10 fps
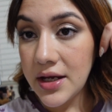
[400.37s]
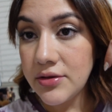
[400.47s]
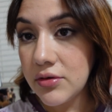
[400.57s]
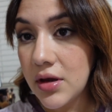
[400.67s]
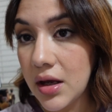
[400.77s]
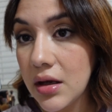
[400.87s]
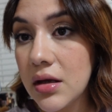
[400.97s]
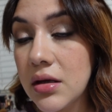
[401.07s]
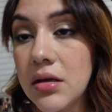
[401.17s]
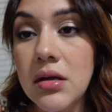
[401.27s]
I don't like,
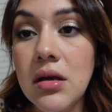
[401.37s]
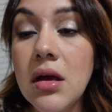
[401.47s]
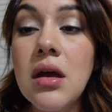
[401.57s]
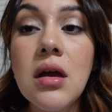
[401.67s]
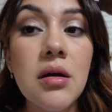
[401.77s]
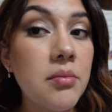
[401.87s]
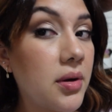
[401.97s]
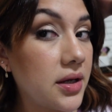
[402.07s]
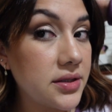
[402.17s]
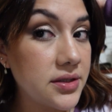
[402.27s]

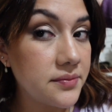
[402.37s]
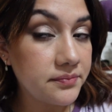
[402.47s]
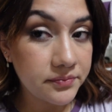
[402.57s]
but